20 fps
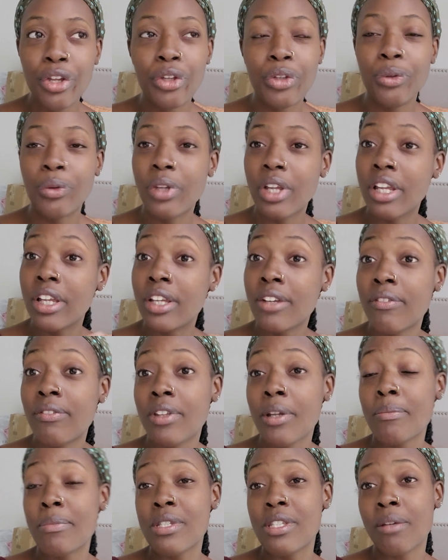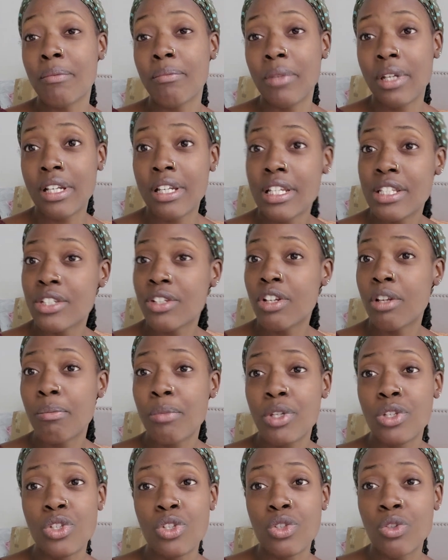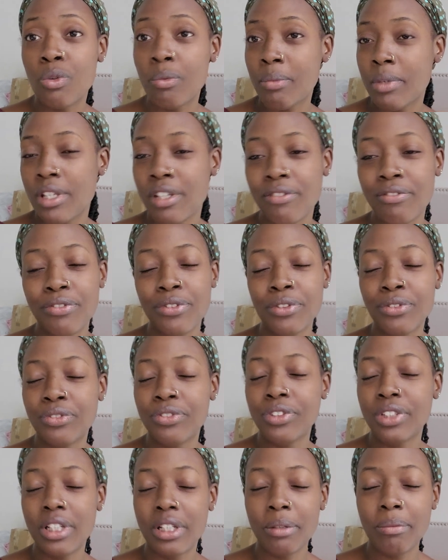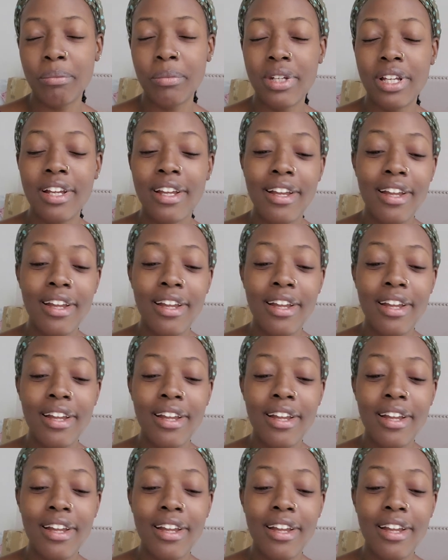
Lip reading: you can give them something that's gonna be so meaningful for them.